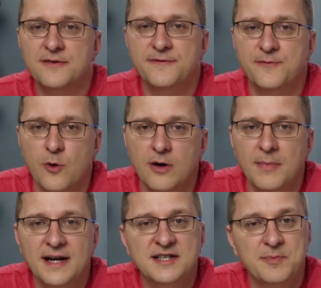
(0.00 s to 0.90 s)
of 4
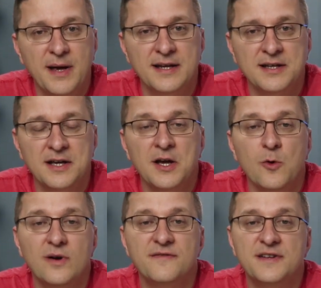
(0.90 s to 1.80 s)
might spend
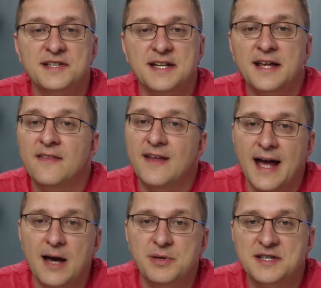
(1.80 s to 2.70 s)
when visiting the
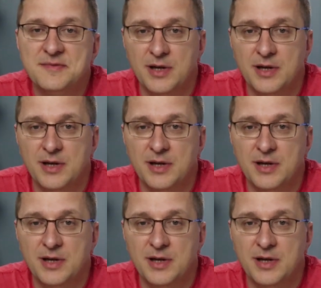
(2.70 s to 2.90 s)
happiest